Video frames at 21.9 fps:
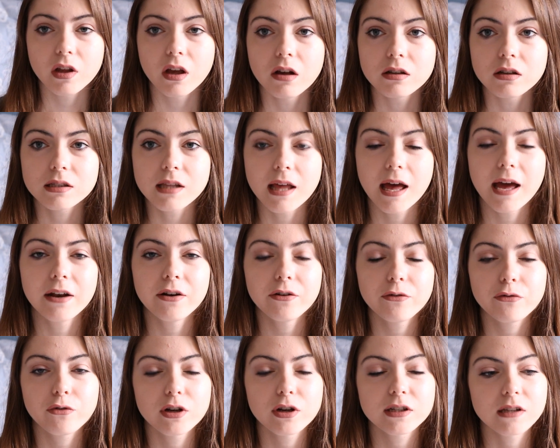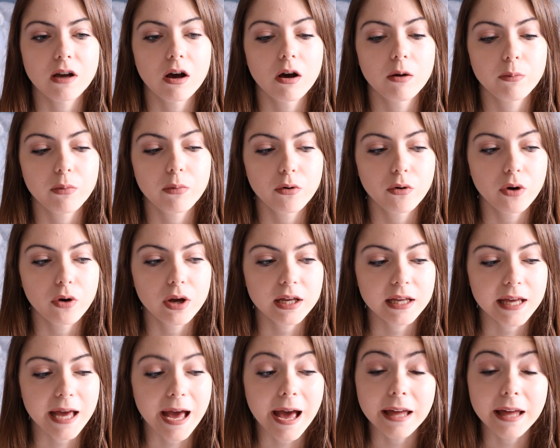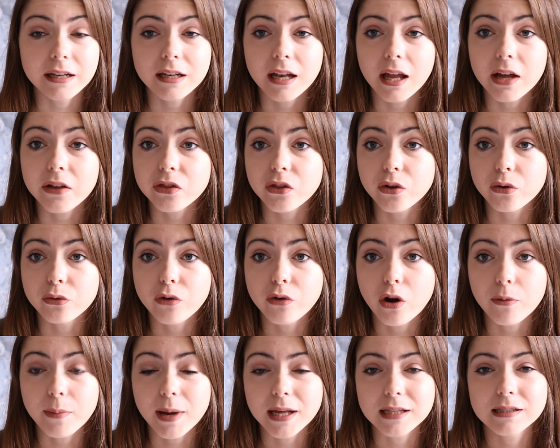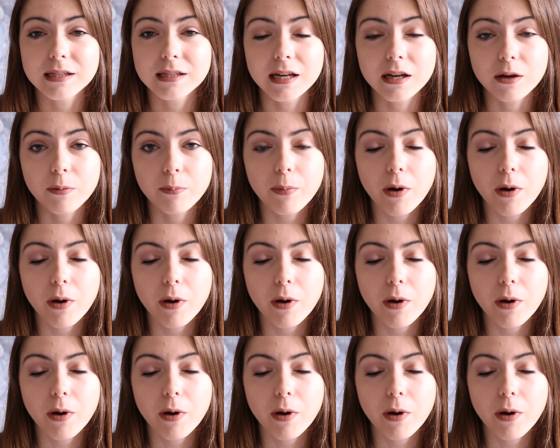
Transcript: So then for example again like the romantic